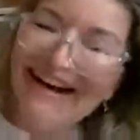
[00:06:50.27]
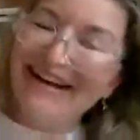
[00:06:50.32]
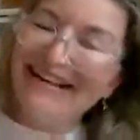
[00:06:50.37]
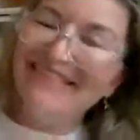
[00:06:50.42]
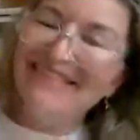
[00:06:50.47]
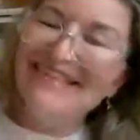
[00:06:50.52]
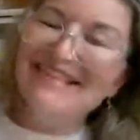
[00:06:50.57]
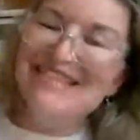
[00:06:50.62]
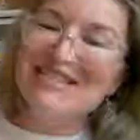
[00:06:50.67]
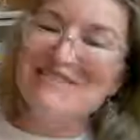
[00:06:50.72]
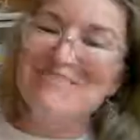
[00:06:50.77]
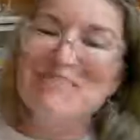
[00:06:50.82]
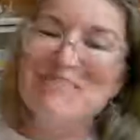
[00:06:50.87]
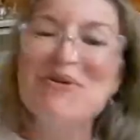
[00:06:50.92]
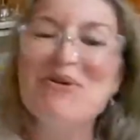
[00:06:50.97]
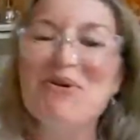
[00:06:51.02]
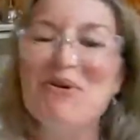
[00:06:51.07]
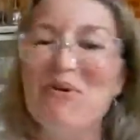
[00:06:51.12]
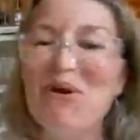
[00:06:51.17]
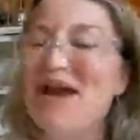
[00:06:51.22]
this is
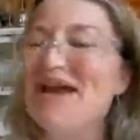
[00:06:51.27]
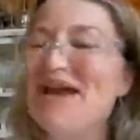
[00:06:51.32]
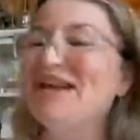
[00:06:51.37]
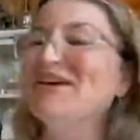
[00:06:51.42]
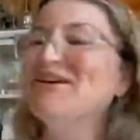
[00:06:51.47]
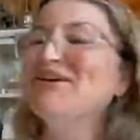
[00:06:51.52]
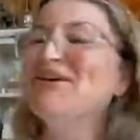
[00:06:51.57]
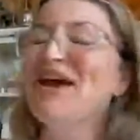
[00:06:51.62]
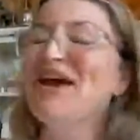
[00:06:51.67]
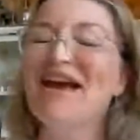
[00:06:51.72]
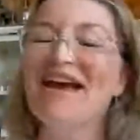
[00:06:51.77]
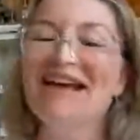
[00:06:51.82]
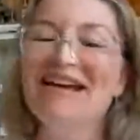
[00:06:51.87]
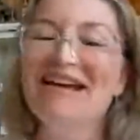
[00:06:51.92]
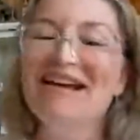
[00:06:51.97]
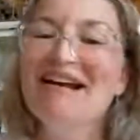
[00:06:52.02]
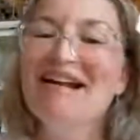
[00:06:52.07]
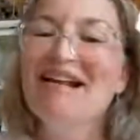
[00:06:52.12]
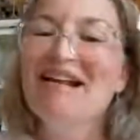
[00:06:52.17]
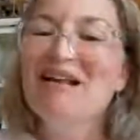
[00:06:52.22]
pure white, okay?
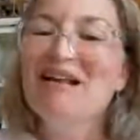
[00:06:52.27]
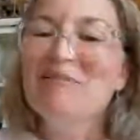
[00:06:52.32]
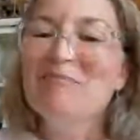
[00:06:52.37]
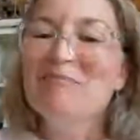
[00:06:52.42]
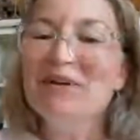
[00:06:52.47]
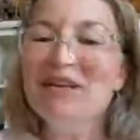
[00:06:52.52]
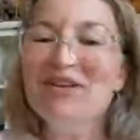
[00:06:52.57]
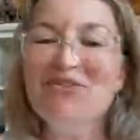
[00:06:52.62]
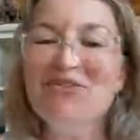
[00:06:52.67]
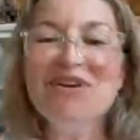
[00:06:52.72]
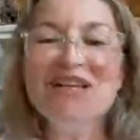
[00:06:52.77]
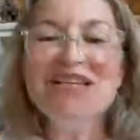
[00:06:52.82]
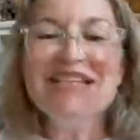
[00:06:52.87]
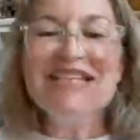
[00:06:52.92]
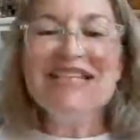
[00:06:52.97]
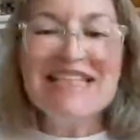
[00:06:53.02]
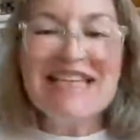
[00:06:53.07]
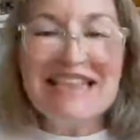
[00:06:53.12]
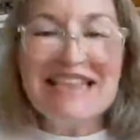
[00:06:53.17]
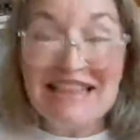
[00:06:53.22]
But you can
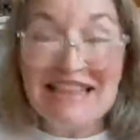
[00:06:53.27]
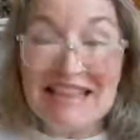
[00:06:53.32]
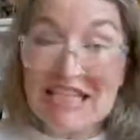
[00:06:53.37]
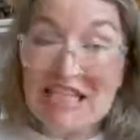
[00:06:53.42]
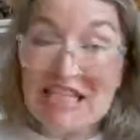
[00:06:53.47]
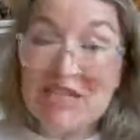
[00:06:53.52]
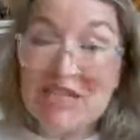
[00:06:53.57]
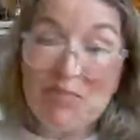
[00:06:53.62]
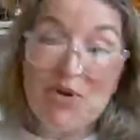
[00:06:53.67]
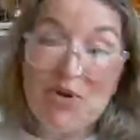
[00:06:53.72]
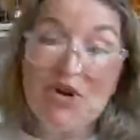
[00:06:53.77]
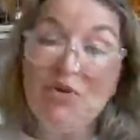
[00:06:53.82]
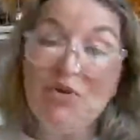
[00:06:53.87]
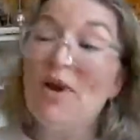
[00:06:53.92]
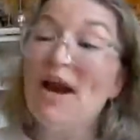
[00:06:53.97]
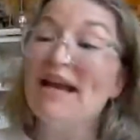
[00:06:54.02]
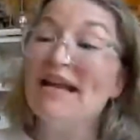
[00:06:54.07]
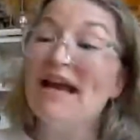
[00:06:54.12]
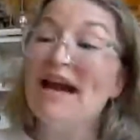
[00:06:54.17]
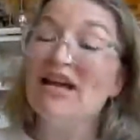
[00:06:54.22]
see that this pure
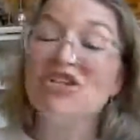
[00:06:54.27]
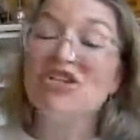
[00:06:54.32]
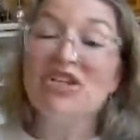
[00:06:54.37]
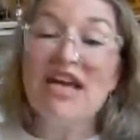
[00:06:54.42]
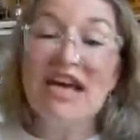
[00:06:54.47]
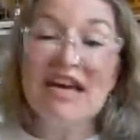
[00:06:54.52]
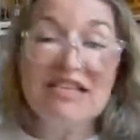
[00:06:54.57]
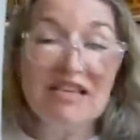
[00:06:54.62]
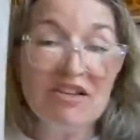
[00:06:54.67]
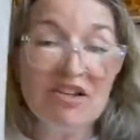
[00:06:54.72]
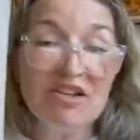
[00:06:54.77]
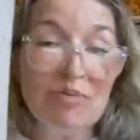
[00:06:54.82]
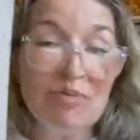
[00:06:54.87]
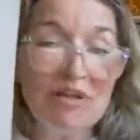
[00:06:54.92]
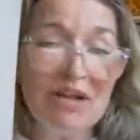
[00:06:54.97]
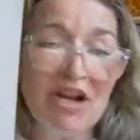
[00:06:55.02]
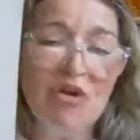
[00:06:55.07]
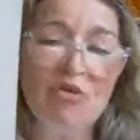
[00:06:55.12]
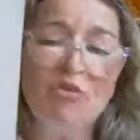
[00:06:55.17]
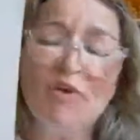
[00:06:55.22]
white actually has a little bit
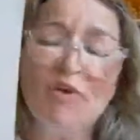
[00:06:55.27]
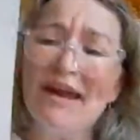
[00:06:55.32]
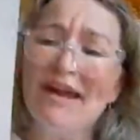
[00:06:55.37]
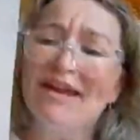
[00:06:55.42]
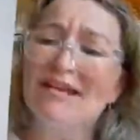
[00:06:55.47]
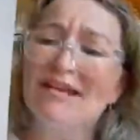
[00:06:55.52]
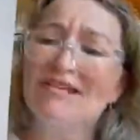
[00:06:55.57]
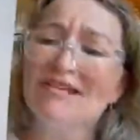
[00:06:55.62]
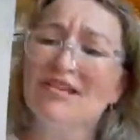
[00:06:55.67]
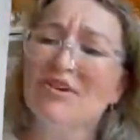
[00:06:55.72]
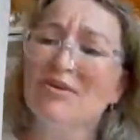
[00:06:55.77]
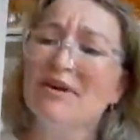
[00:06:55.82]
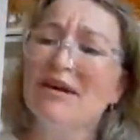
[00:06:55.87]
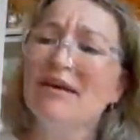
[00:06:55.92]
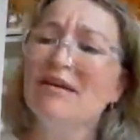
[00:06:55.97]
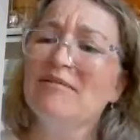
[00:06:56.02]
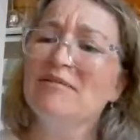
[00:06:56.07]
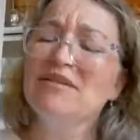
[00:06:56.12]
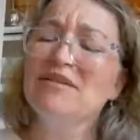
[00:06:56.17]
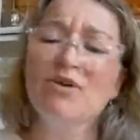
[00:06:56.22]
of gray to
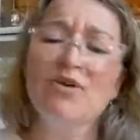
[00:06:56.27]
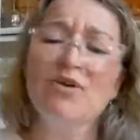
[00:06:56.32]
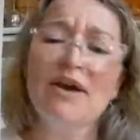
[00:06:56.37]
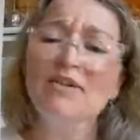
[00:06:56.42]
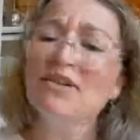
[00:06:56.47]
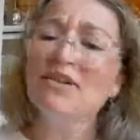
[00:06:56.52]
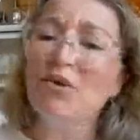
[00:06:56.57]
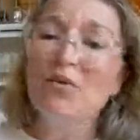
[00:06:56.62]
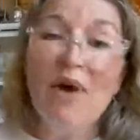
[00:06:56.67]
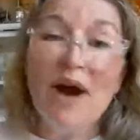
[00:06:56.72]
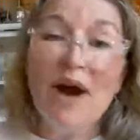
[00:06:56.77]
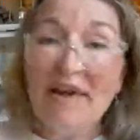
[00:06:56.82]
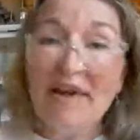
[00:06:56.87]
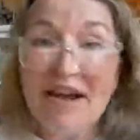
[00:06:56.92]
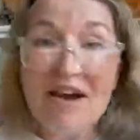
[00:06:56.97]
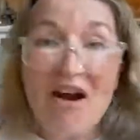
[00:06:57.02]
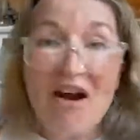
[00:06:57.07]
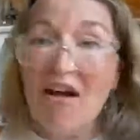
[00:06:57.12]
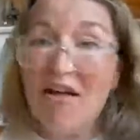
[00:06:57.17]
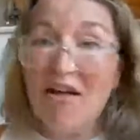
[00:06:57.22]
it. So I don't know why they
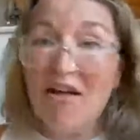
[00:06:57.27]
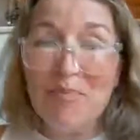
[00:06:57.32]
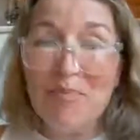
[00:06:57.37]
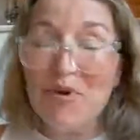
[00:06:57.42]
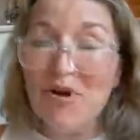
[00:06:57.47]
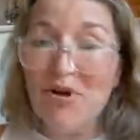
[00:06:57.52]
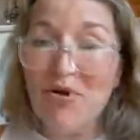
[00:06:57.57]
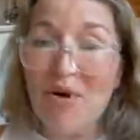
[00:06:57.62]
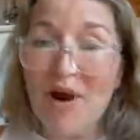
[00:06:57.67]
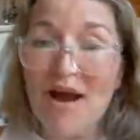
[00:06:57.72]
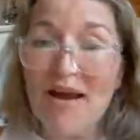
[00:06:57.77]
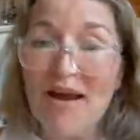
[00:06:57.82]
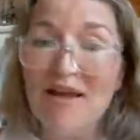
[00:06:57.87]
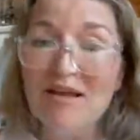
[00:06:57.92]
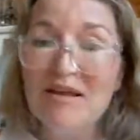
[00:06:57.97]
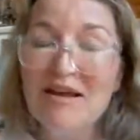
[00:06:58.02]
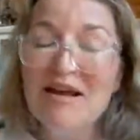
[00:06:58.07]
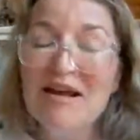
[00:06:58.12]
call it pure white.